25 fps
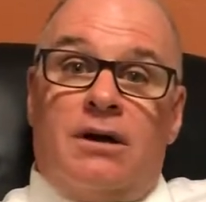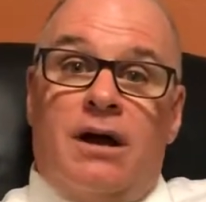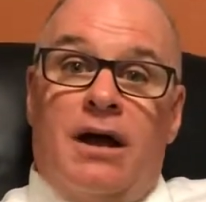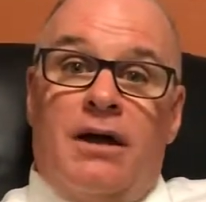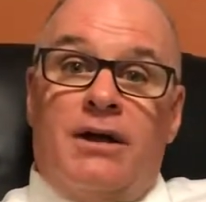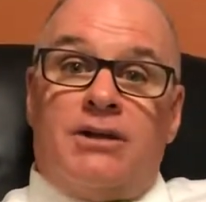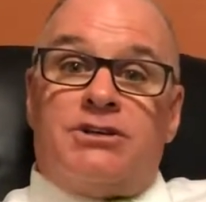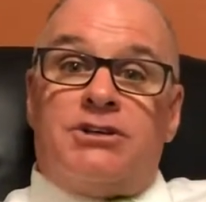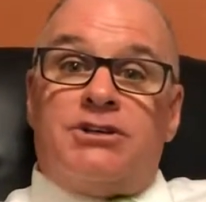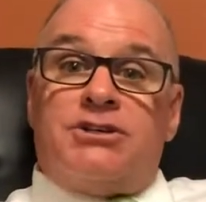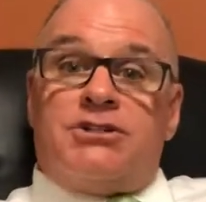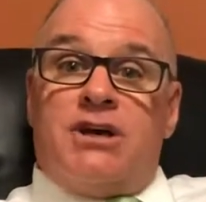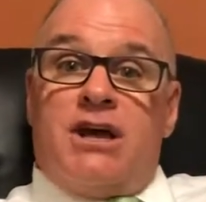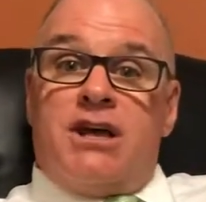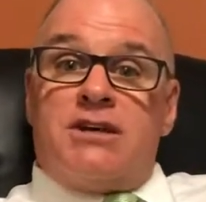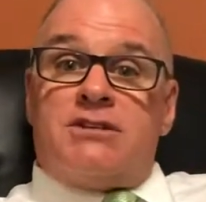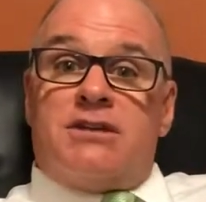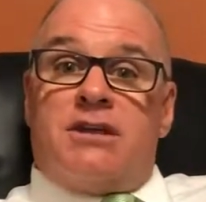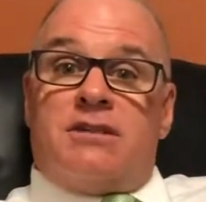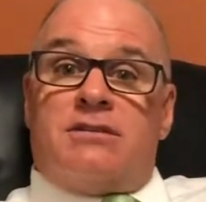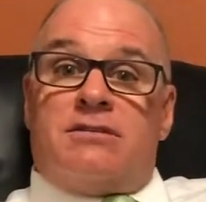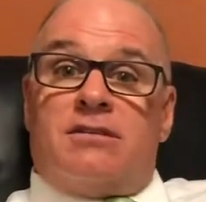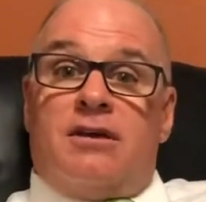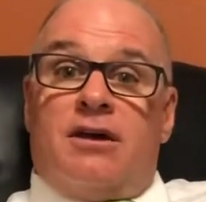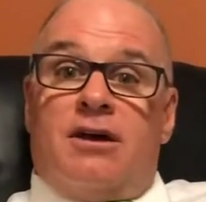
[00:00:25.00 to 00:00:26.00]
I suggest
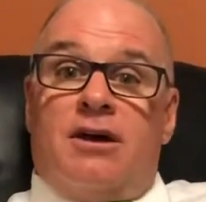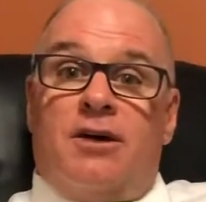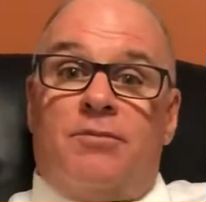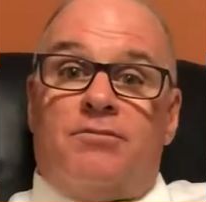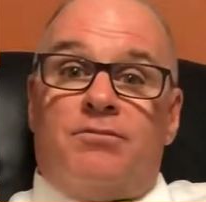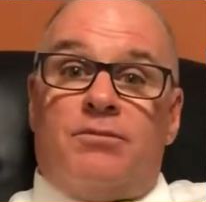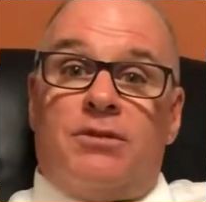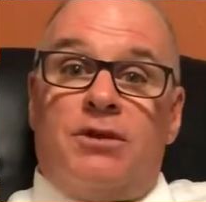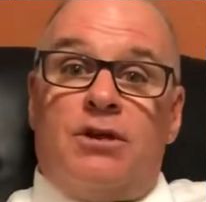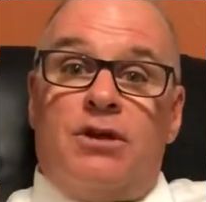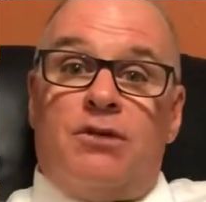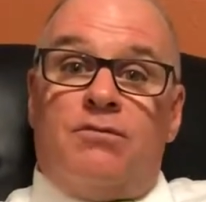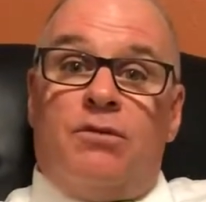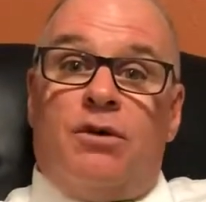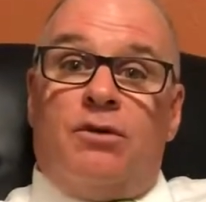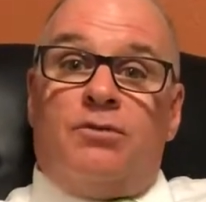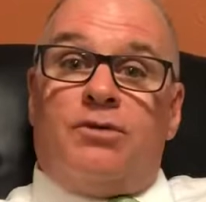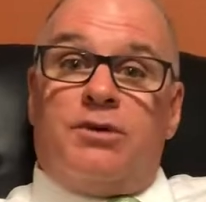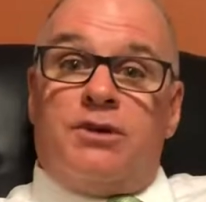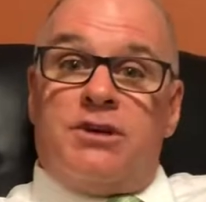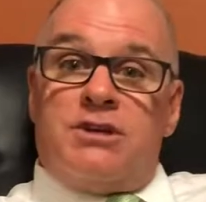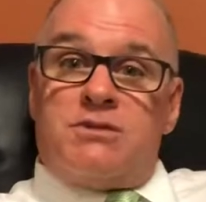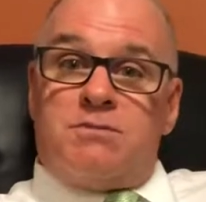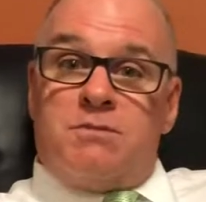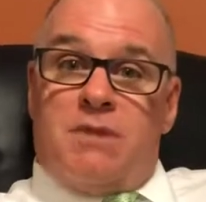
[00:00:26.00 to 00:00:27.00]
that you vote
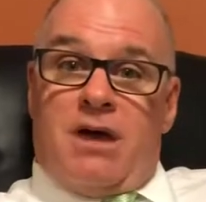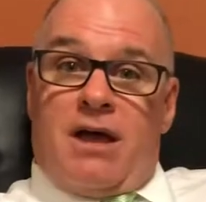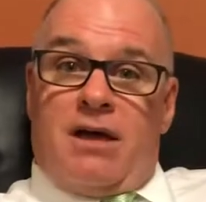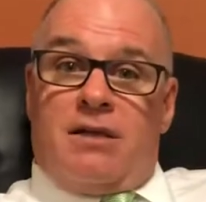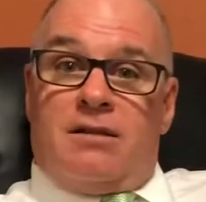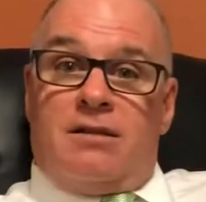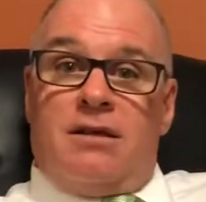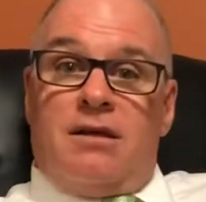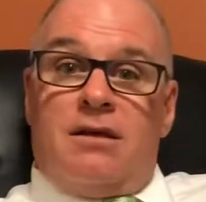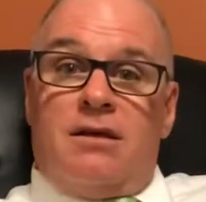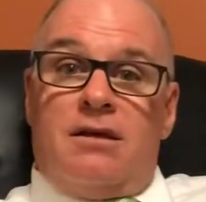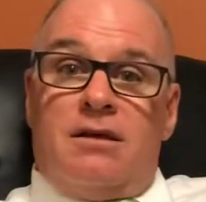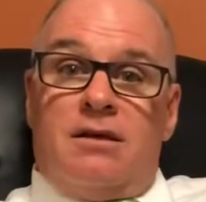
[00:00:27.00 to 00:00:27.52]
for this man.